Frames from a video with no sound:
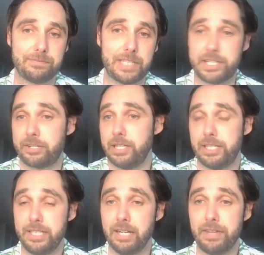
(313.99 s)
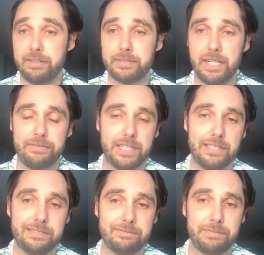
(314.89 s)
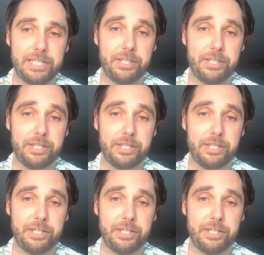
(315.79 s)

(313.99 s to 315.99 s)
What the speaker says: considering that they've been to